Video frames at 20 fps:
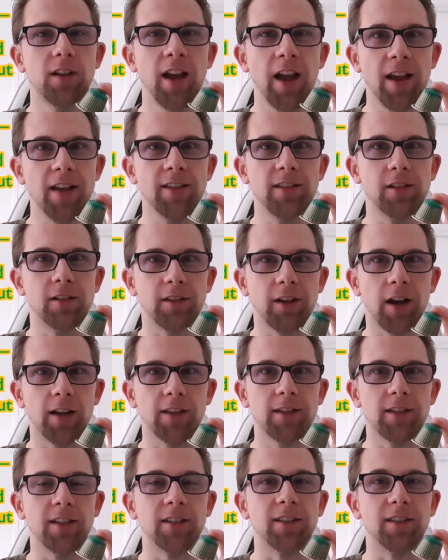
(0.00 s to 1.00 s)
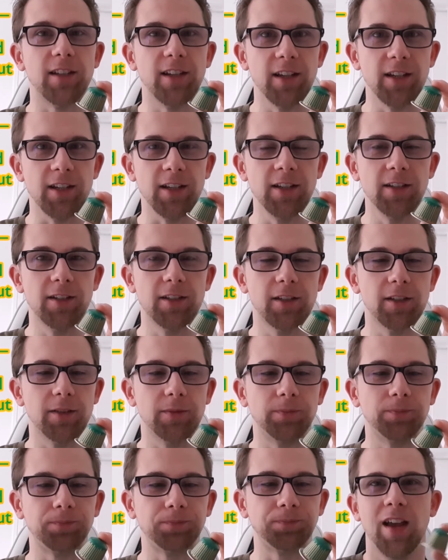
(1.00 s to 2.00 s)
hazelnuts indeed.
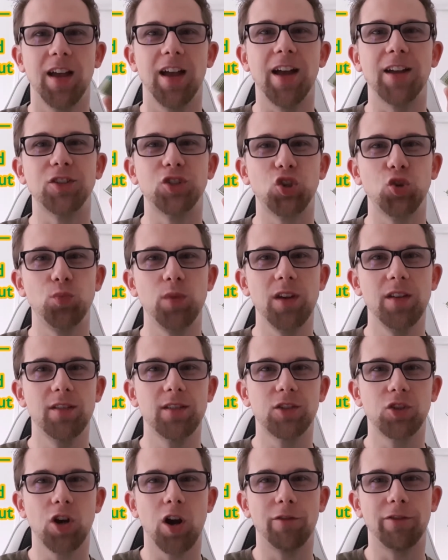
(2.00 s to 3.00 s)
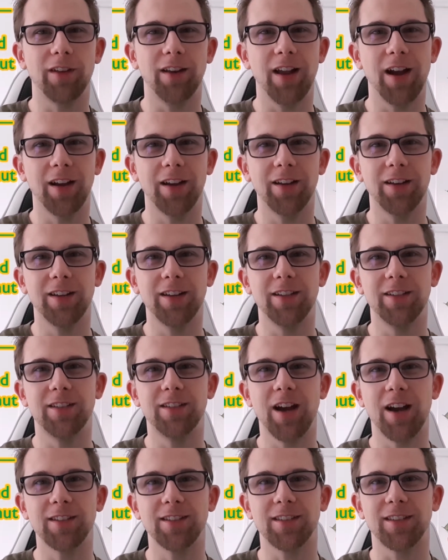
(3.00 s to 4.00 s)
And to me this coffee luckily
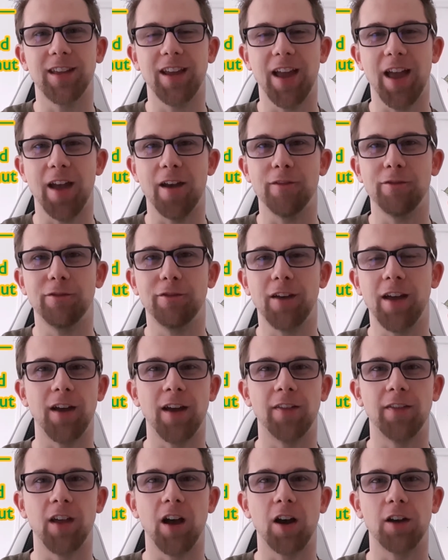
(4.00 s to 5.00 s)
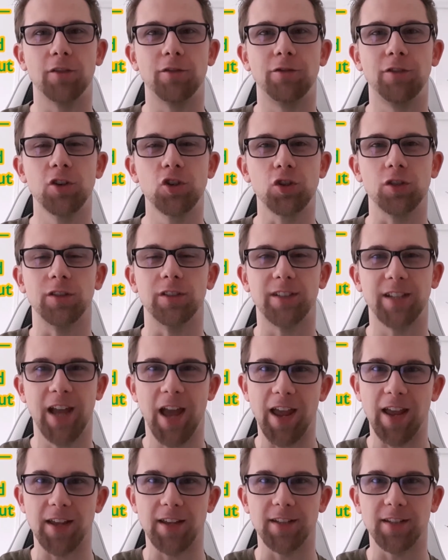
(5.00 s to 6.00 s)
doesn't have an artificial
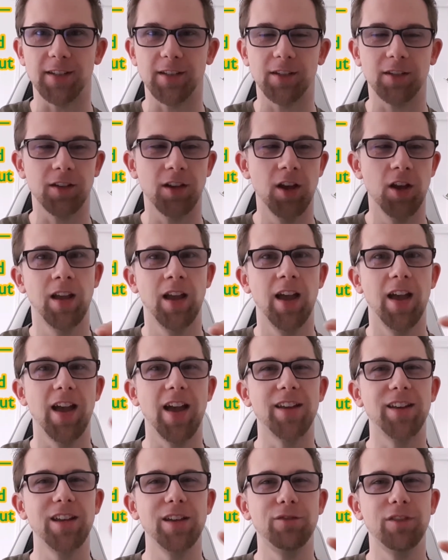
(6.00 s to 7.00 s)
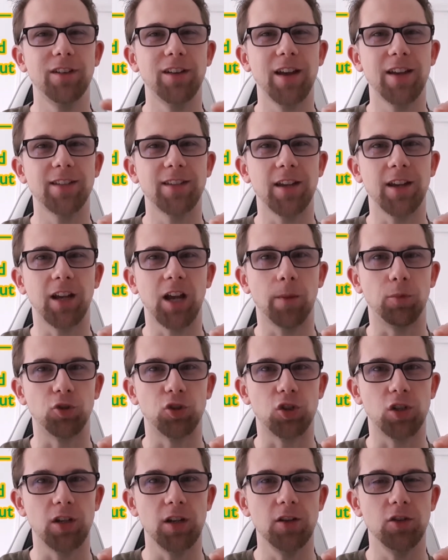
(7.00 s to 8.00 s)
taste. And even as a
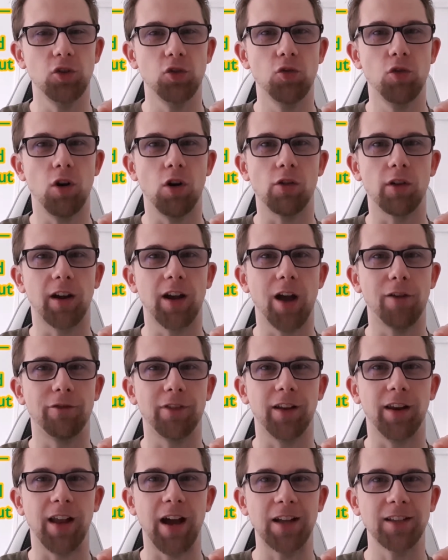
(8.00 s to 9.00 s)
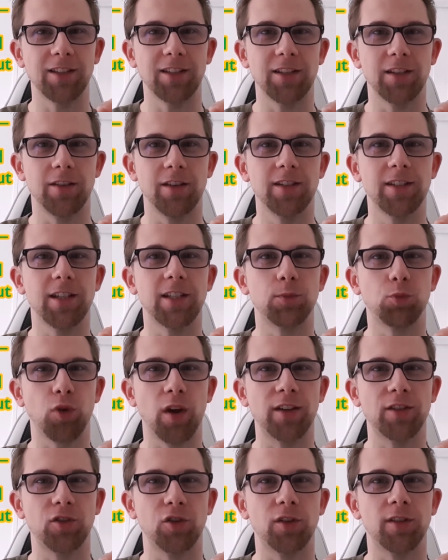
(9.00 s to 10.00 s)
cappuccino or cafe latte, this
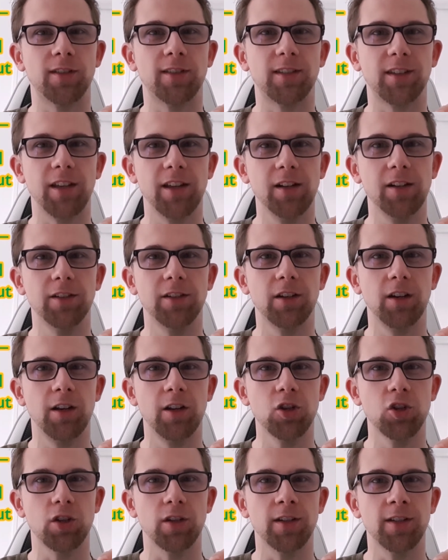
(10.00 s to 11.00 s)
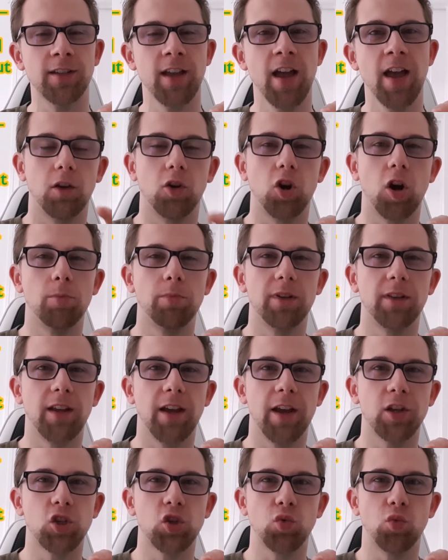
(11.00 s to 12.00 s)
espresso is still delicious. The
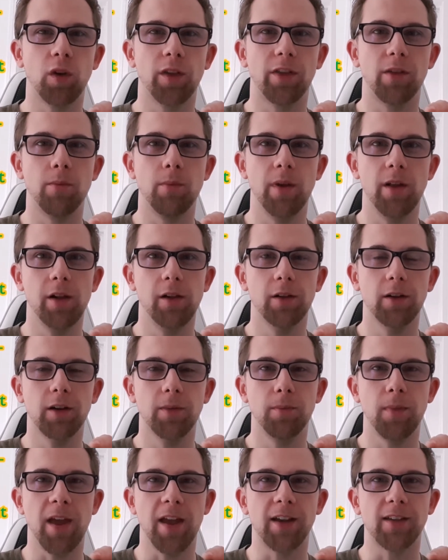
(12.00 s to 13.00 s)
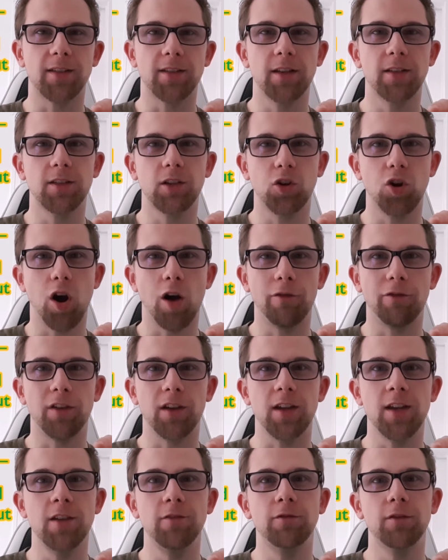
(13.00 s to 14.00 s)
combination with milk makes this
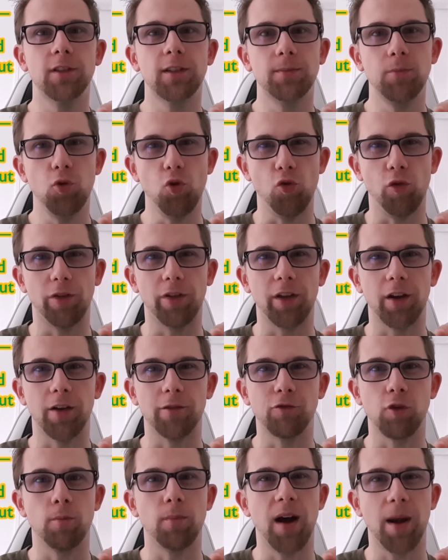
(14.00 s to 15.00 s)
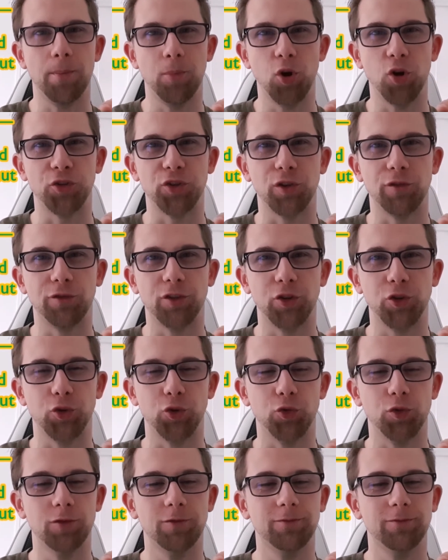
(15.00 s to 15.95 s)
coffee even smoother from my point of view.